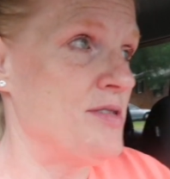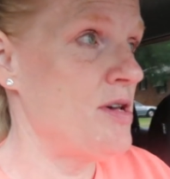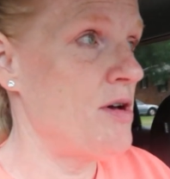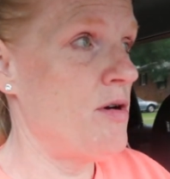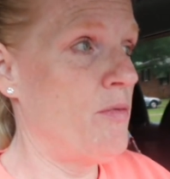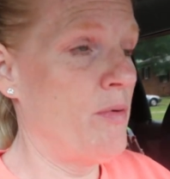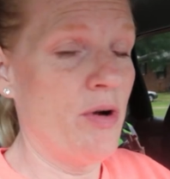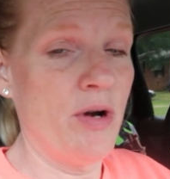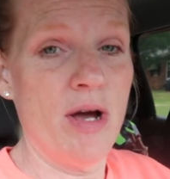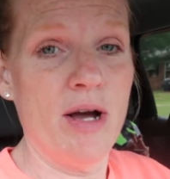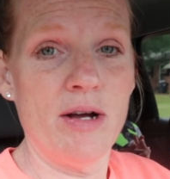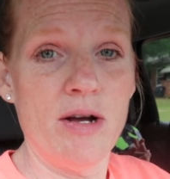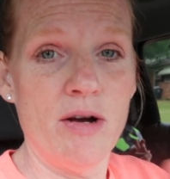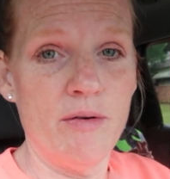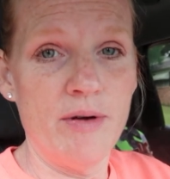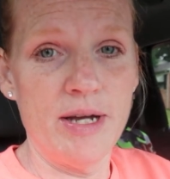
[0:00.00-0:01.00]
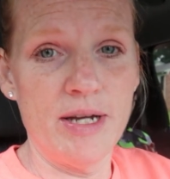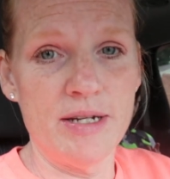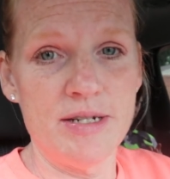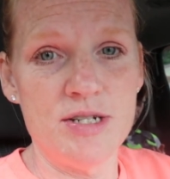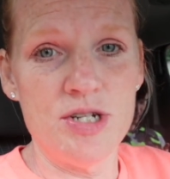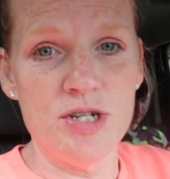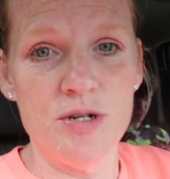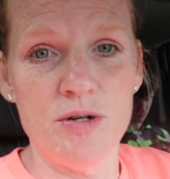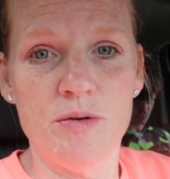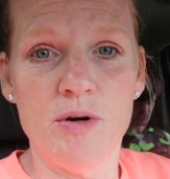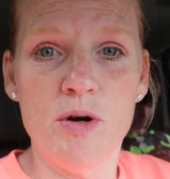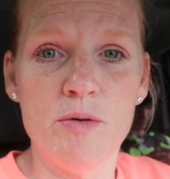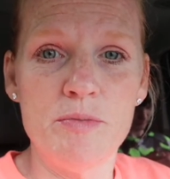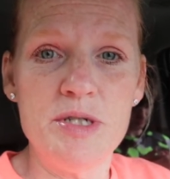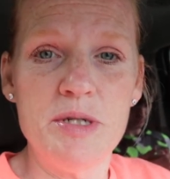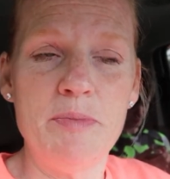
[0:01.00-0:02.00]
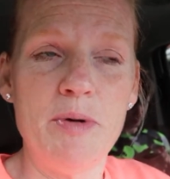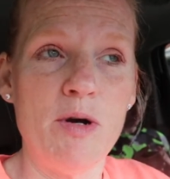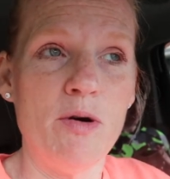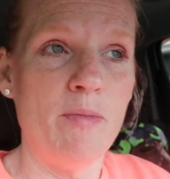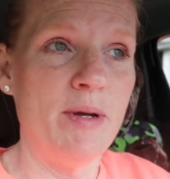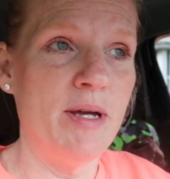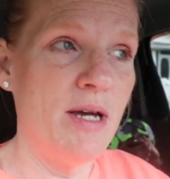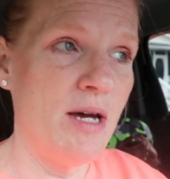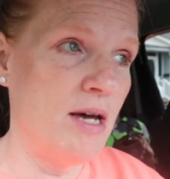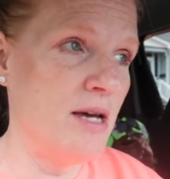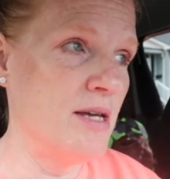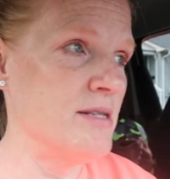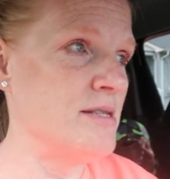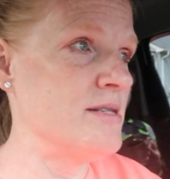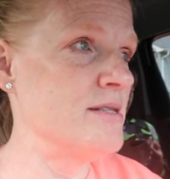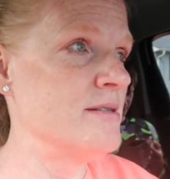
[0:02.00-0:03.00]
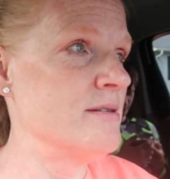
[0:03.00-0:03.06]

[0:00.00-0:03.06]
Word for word: So we're not going to Home Depot because